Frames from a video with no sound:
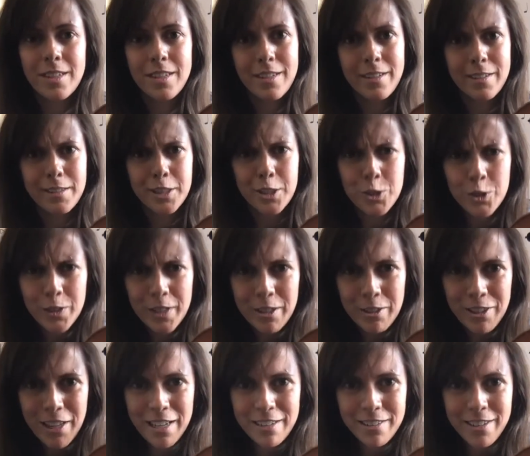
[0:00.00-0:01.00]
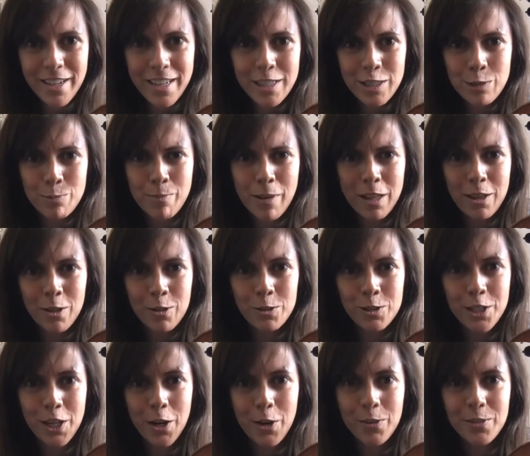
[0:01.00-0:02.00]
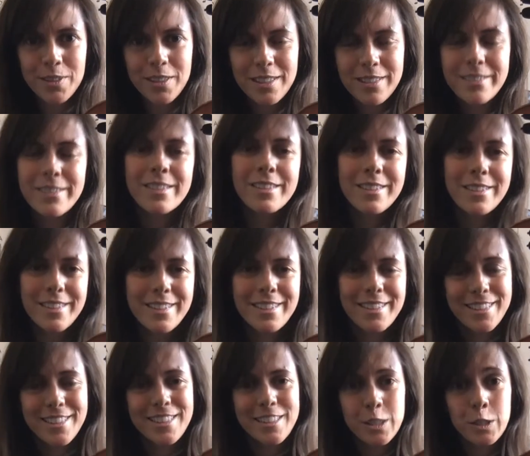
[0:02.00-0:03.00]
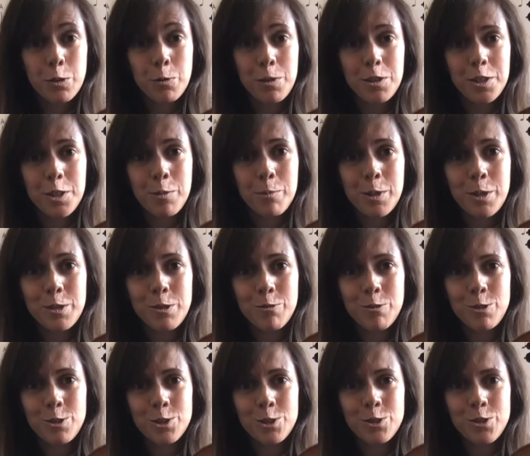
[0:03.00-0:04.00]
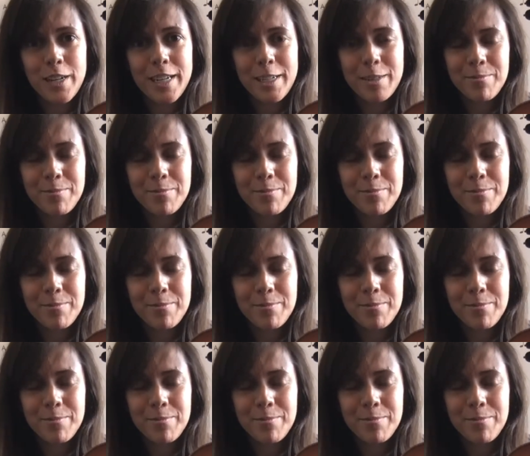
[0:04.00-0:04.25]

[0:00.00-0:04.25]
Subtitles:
Did you hear that nice mellow tone? It's a really beautiful string.